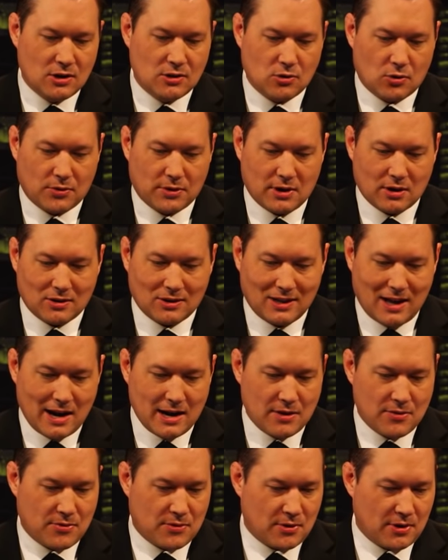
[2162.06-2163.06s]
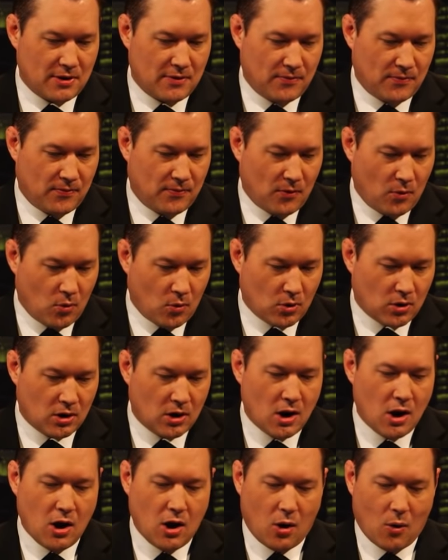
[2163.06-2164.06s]
North Carolina, 34%,
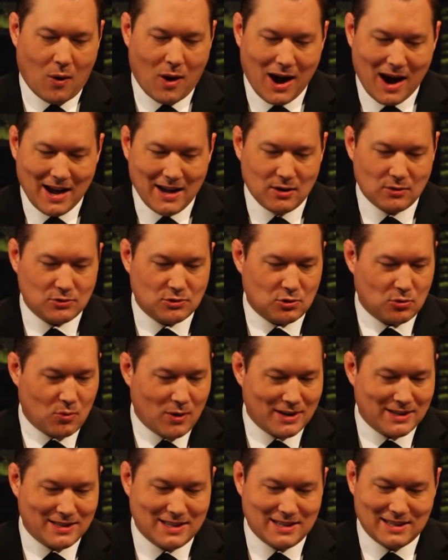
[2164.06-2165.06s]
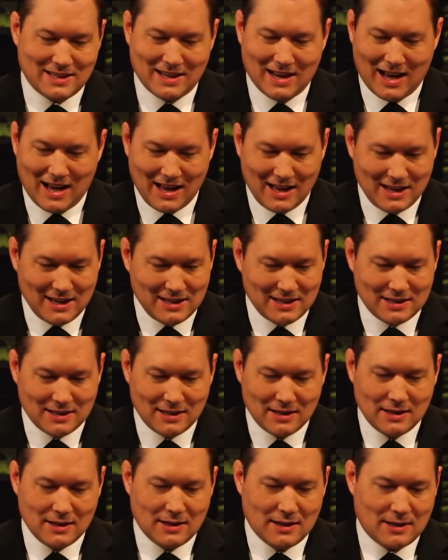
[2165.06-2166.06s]
Ohio, 29%.
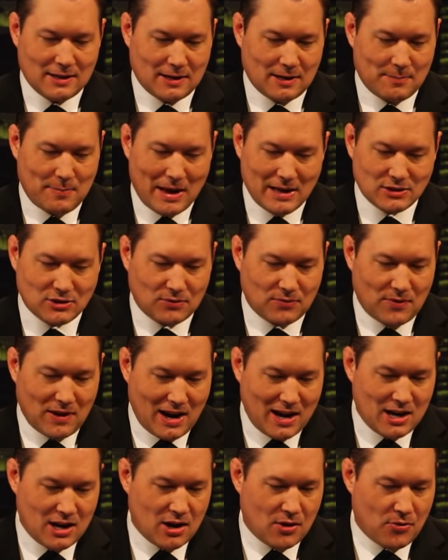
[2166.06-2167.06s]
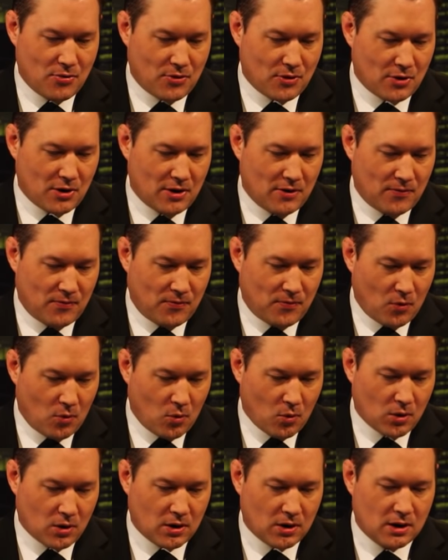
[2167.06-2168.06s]
Pennsylvania,
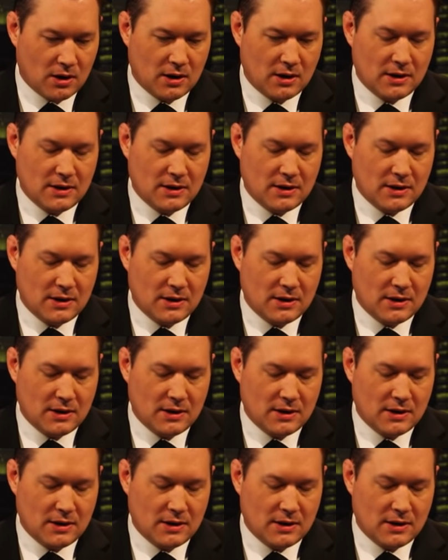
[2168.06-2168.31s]
34%.